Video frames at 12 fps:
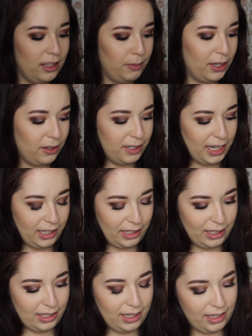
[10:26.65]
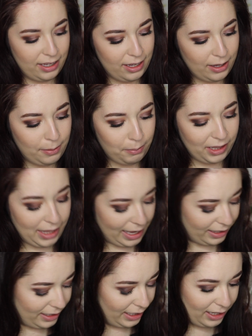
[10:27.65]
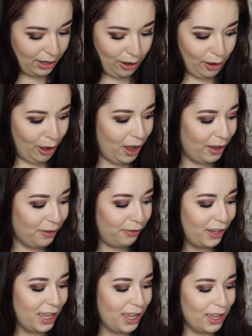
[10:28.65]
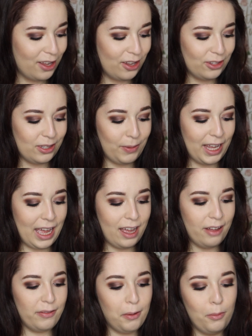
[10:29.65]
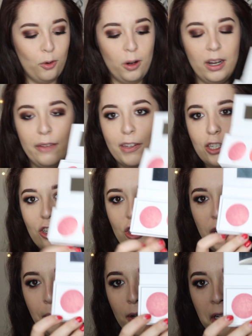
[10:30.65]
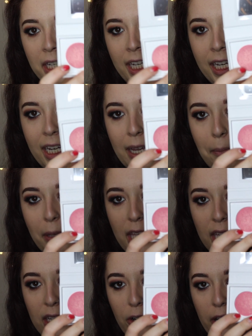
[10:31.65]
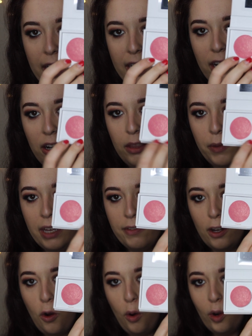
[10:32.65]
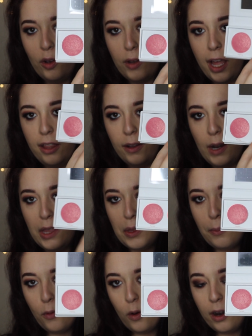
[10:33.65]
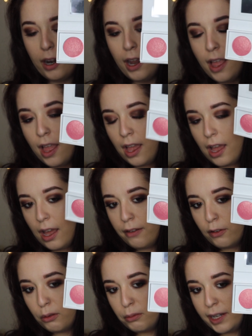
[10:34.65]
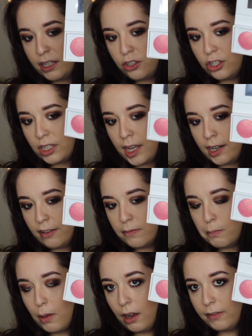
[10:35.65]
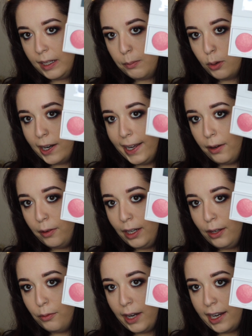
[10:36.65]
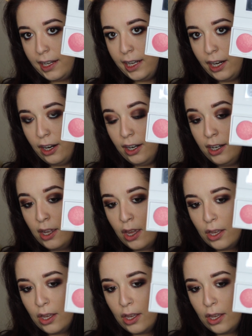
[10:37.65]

Let me go and take this plastic off. So we have more of a shimmery pink right here. Then we have the coral color and then more of a rich kind of mauve-y brown right here.